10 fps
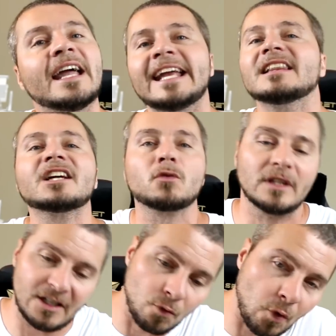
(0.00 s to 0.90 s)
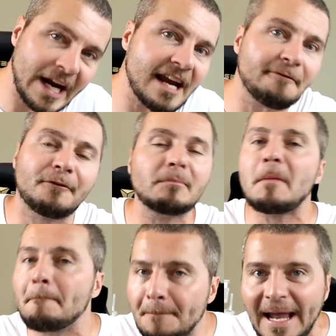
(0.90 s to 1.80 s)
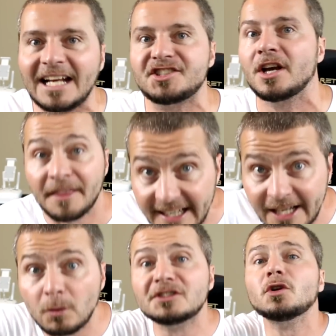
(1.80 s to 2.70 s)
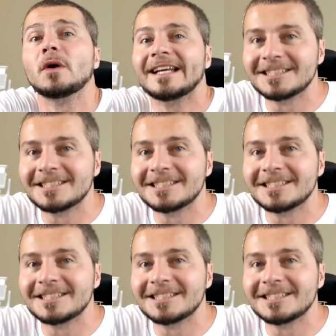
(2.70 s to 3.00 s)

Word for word: he literally ran from the bench that he was doing